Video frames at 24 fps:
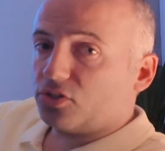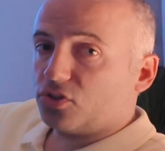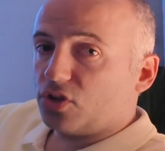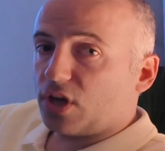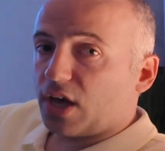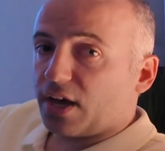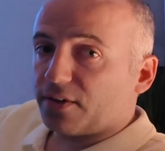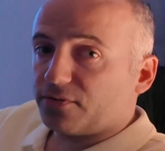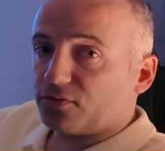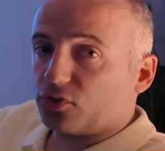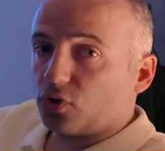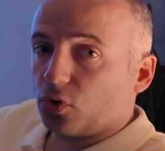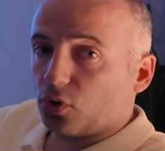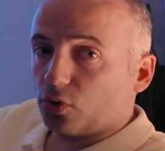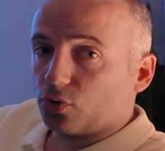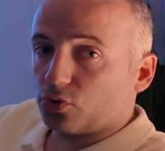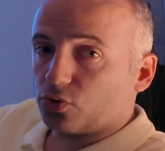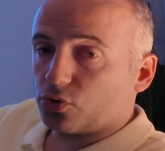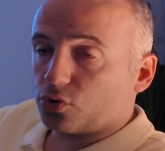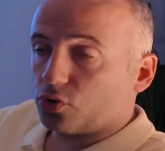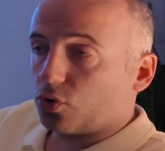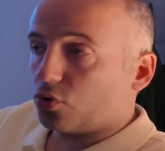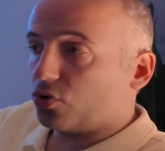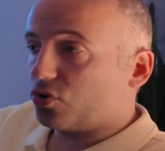you have to
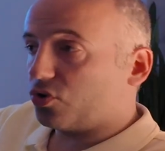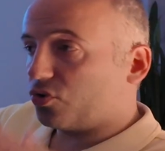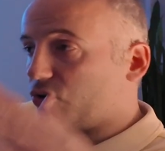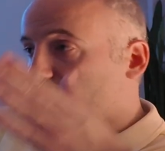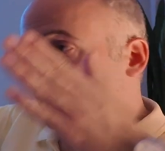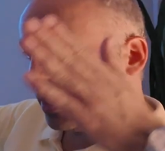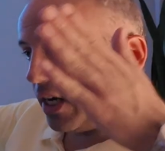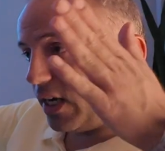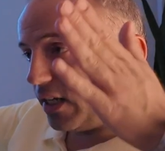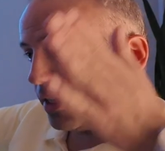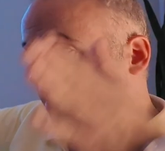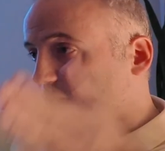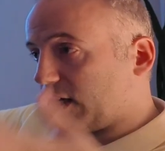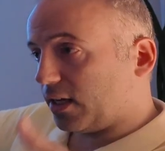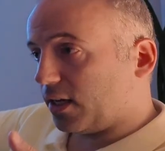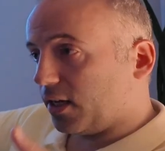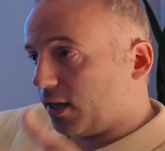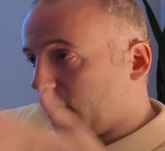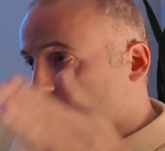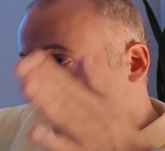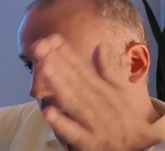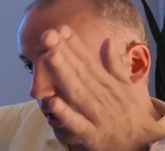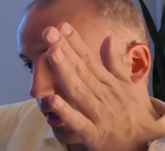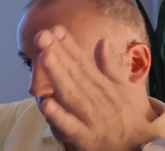also create a
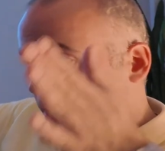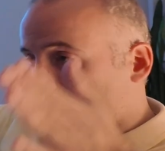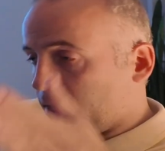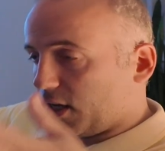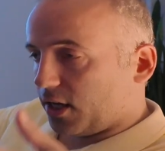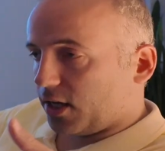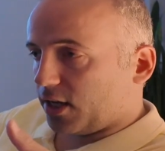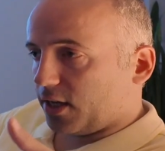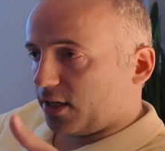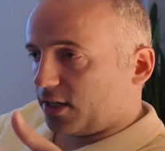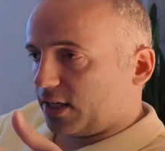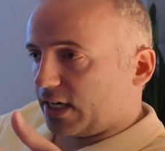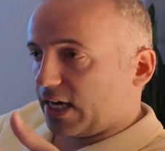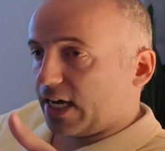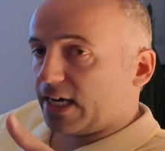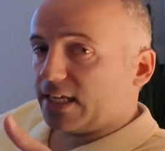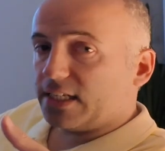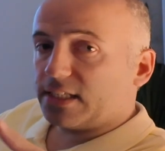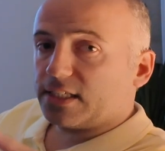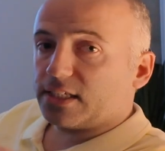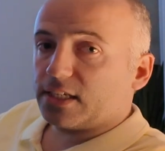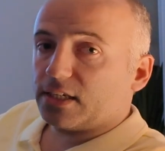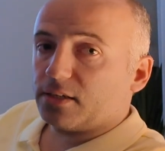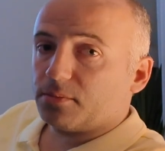
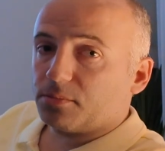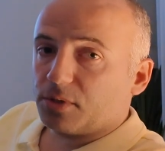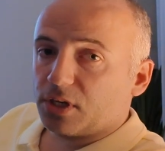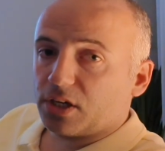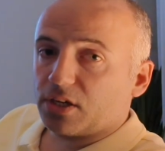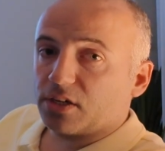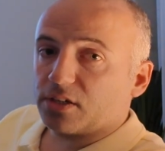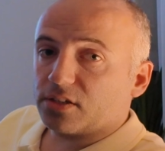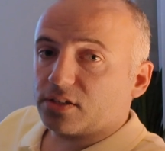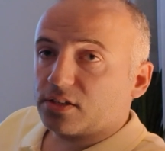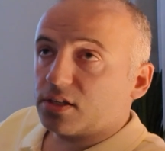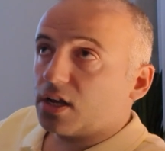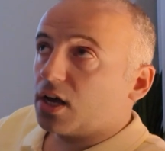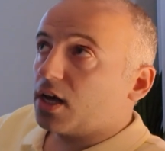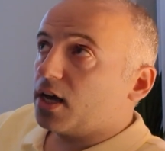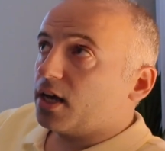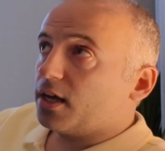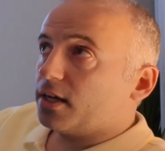casing, because